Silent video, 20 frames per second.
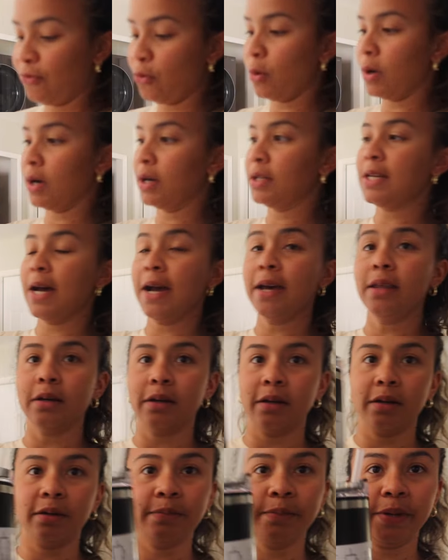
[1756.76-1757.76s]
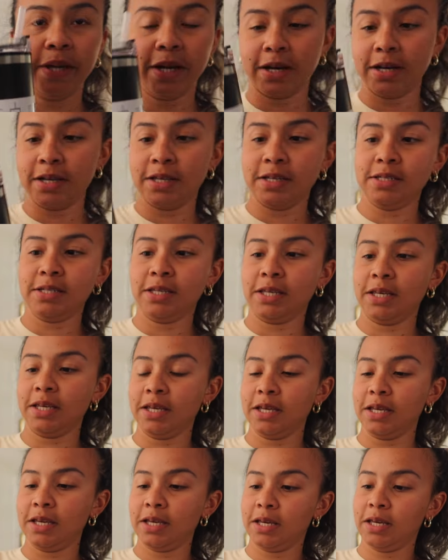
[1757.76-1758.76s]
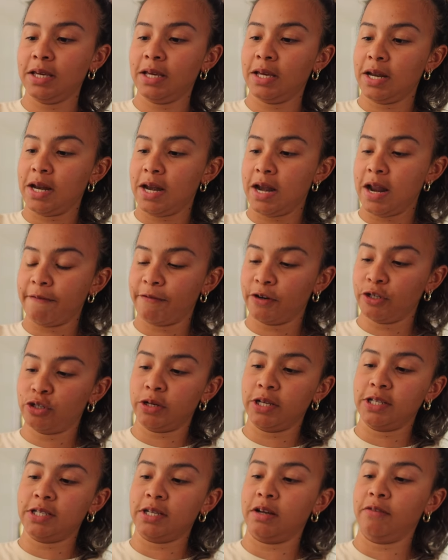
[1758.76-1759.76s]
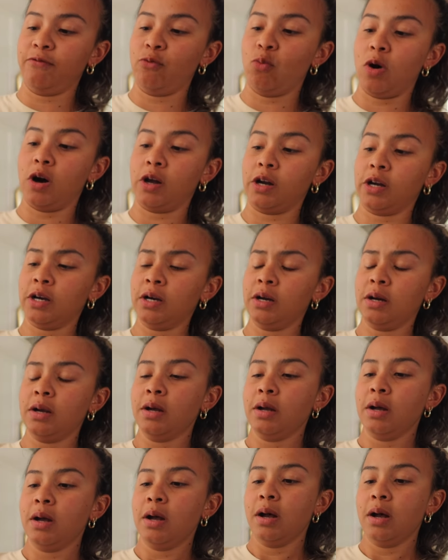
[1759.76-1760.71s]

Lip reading: for Tyler because he never drinks enough water.